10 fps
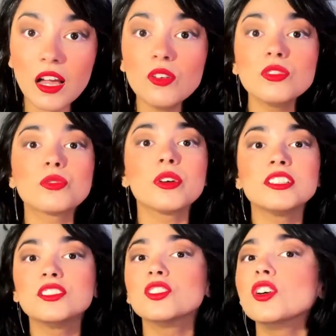Now the
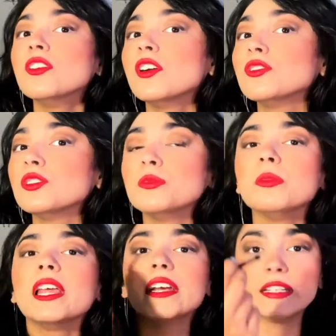question of how do you
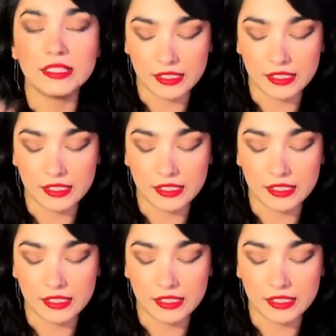blend